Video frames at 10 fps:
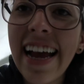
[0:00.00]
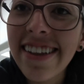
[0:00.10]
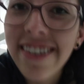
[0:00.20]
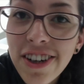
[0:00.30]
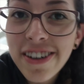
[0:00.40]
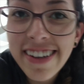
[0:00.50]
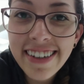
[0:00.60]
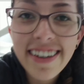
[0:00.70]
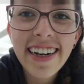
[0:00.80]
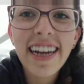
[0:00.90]
It's
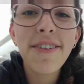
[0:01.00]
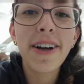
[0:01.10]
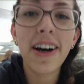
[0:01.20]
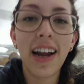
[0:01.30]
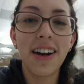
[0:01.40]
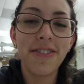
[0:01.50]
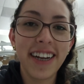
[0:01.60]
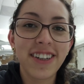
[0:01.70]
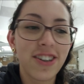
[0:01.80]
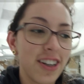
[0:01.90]
Thursday today. We got out of
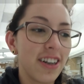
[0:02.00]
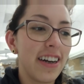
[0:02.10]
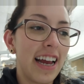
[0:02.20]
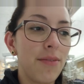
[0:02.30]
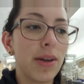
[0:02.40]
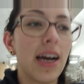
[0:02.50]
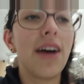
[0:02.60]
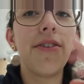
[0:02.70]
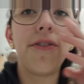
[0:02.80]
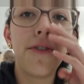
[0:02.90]
lecture and we
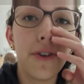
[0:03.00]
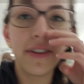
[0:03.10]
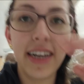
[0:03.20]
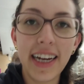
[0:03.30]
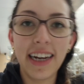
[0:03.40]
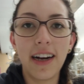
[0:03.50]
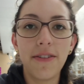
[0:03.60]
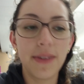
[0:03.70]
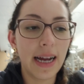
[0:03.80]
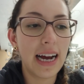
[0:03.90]
have a full day
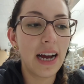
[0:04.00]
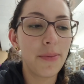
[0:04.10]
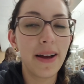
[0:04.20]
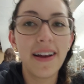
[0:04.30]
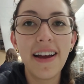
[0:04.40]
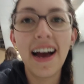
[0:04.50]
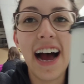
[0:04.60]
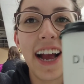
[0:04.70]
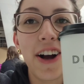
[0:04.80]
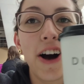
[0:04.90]
of labs.
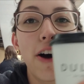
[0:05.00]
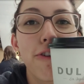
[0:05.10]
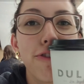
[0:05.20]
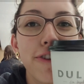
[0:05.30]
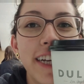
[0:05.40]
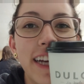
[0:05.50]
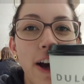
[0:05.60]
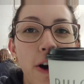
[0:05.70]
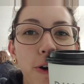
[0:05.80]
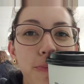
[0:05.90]
I got a free
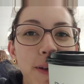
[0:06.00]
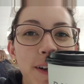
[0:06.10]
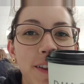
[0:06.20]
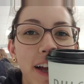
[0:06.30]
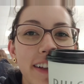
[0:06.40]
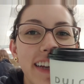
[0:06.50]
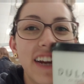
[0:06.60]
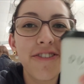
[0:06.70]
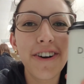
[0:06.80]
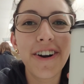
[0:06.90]
oat milk
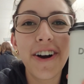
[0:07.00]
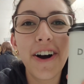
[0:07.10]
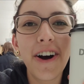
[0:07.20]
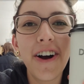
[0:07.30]
latte for